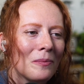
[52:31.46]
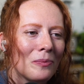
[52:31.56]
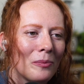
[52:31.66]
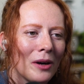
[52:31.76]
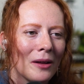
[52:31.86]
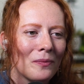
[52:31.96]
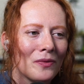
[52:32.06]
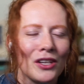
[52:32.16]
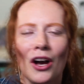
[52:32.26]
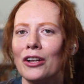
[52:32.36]
but
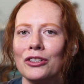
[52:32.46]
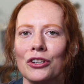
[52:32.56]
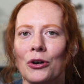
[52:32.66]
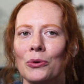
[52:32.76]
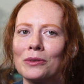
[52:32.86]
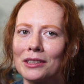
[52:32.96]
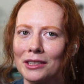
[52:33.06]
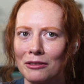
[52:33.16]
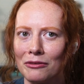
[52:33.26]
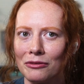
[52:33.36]
the unknowns
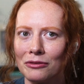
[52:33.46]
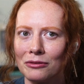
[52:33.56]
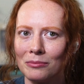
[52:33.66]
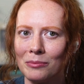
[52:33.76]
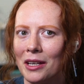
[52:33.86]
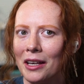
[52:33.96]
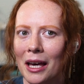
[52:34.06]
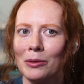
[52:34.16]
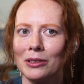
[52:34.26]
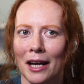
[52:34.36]
of being
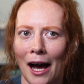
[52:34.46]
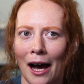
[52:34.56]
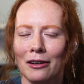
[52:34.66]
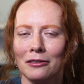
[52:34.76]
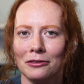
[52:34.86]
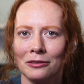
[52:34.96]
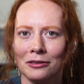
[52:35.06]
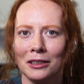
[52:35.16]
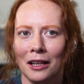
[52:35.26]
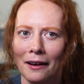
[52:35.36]
able to have
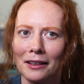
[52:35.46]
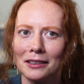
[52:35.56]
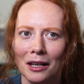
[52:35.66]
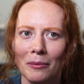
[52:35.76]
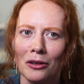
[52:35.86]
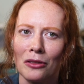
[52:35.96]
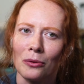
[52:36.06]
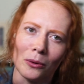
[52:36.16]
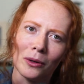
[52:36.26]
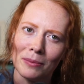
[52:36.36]
clients coming
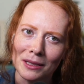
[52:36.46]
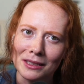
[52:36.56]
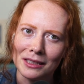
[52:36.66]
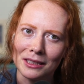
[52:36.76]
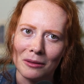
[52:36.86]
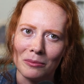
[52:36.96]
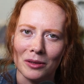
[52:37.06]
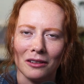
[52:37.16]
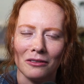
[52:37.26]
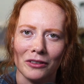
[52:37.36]
through a business can
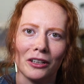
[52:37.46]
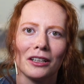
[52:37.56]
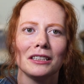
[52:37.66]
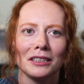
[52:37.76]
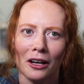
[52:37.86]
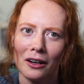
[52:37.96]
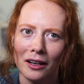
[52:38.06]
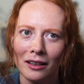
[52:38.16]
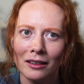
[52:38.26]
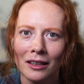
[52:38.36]
be very
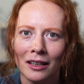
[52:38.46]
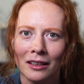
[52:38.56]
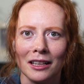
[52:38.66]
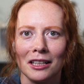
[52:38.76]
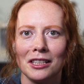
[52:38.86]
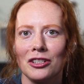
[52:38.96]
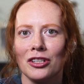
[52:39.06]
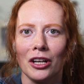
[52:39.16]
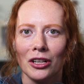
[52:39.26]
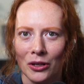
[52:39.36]
scary like that's such
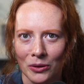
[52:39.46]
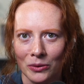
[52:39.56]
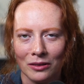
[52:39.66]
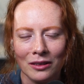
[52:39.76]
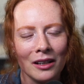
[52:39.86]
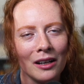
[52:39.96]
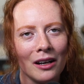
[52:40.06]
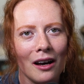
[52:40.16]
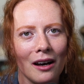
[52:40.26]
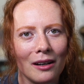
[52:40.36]
an unknown
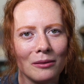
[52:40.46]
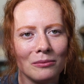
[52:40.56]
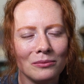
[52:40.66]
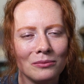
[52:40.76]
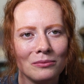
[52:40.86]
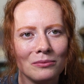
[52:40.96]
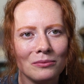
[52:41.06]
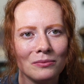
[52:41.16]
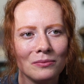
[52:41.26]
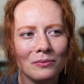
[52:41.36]
um
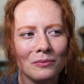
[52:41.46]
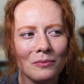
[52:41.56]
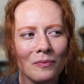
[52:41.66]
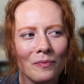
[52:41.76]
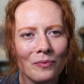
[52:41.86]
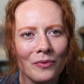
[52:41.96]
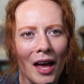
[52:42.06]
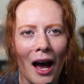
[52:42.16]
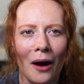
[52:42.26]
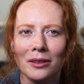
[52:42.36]

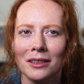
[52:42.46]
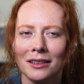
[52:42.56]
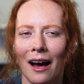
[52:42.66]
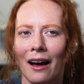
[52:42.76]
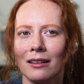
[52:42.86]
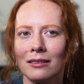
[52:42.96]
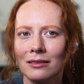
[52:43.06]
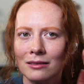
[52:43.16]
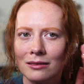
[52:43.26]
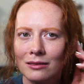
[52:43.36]
how did that
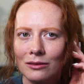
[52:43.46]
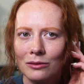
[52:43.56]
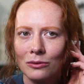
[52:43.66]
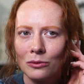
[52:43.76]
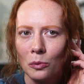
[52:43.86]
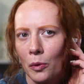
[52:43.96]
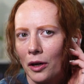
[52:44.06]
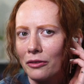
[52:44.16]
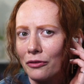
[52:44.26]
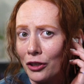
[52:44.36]

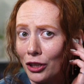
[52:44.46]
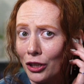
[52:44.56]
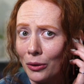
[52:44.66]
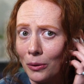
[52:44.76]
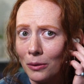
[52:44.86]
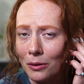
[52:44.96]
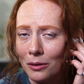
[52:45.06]
work for you